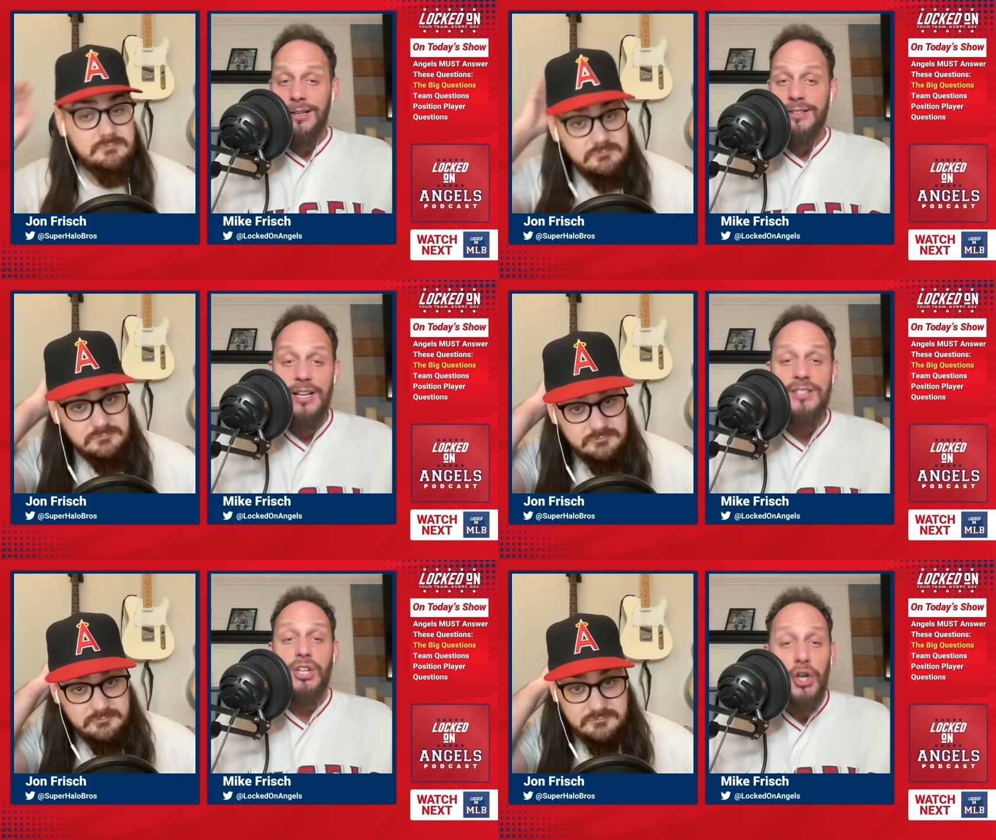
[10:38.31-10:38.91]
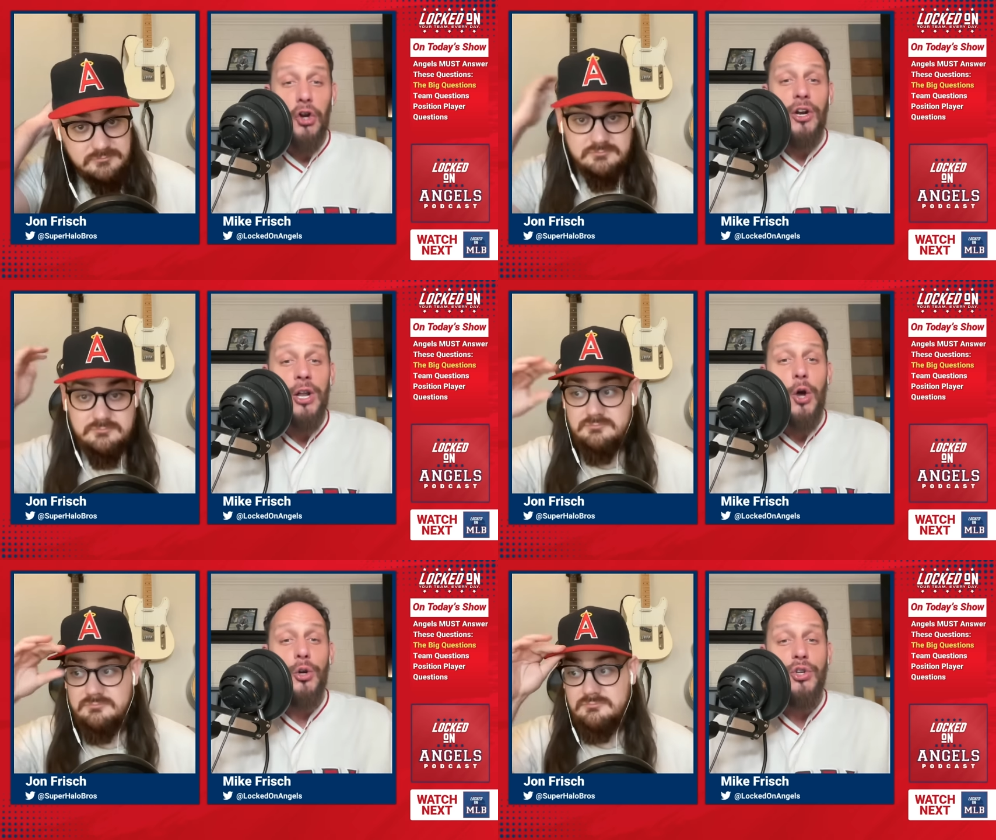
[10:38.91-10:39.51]
Speaker 1: does the current
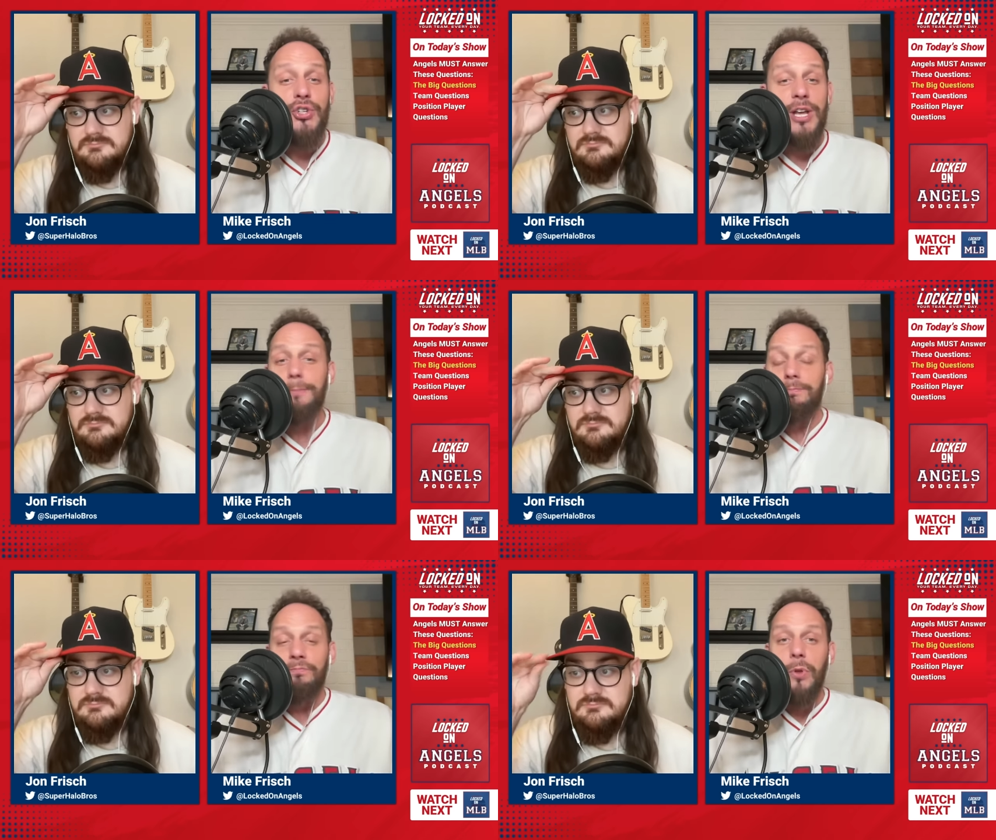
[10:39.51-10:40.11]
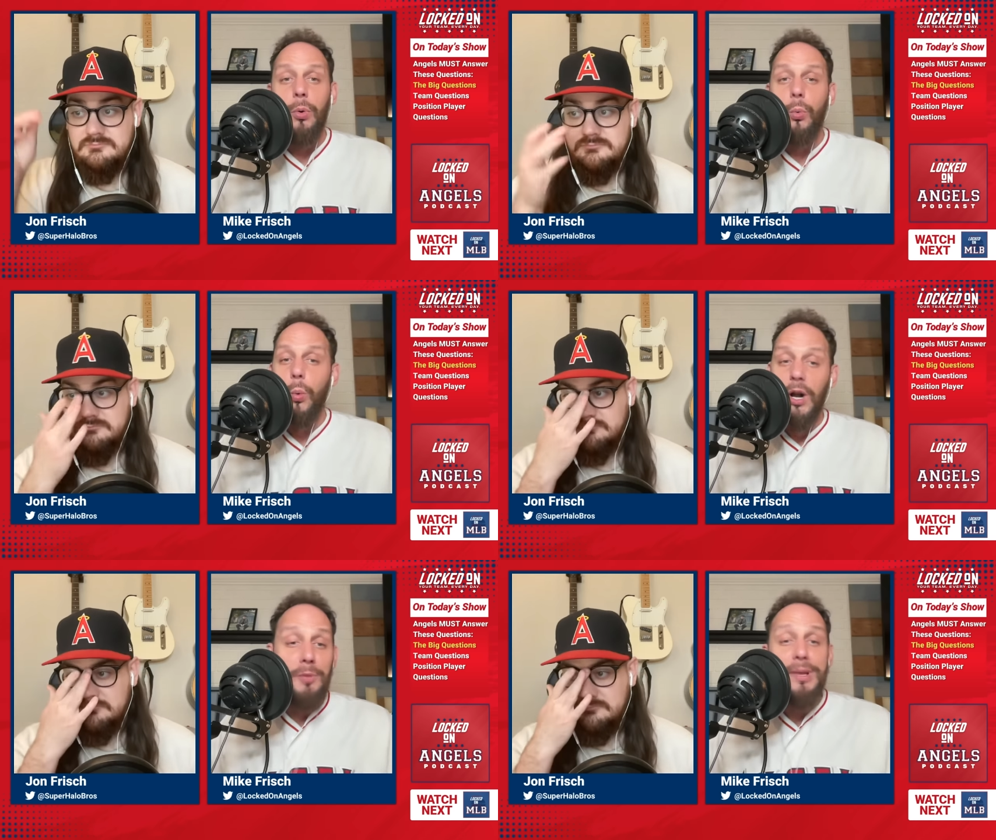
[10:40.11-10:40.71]
ownership
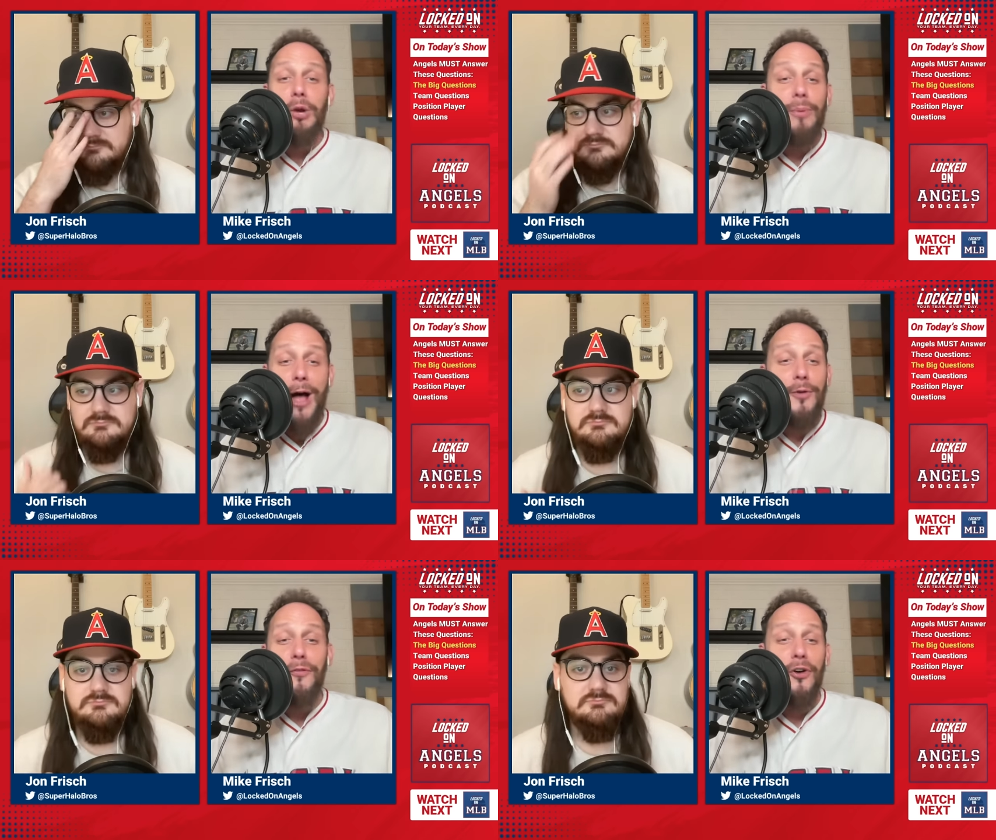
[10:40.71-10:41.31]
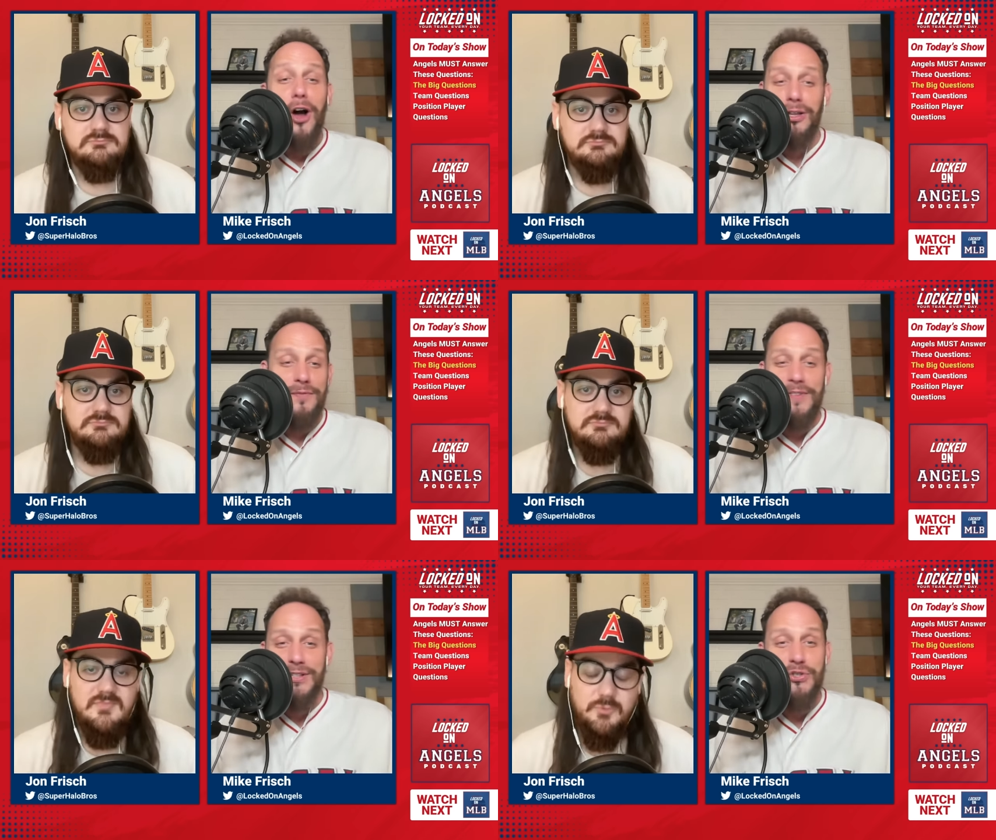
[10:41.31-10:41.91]
want to be around for all
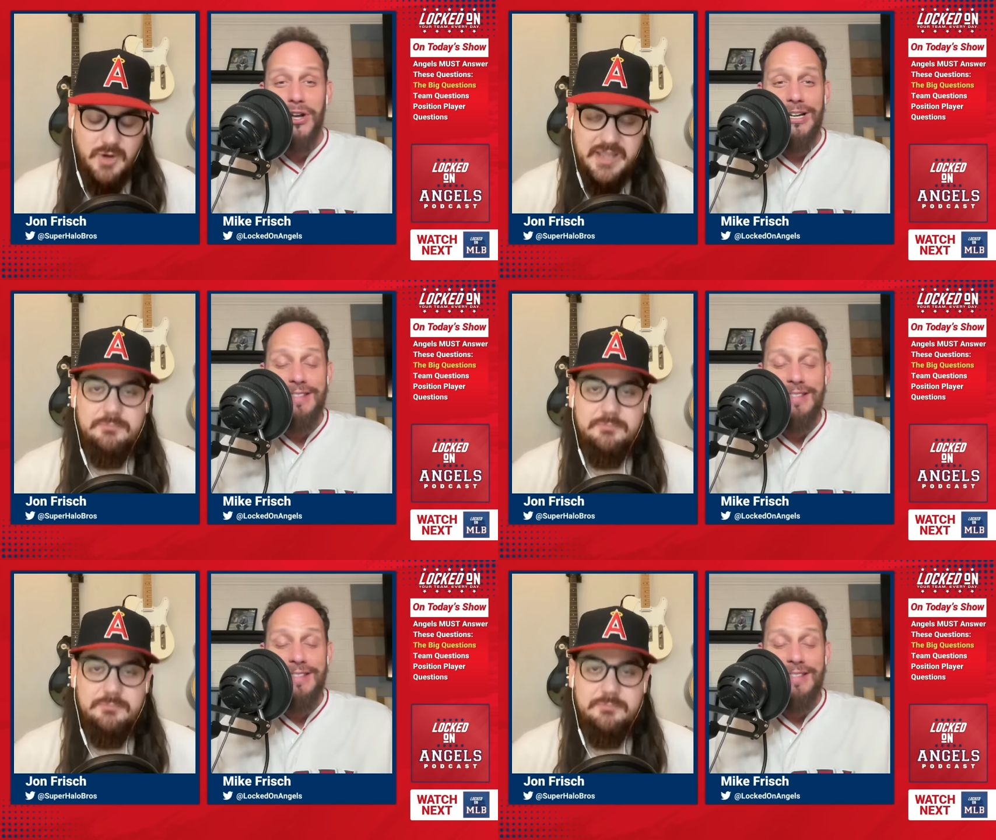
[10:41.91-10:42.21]
of this, Johnny?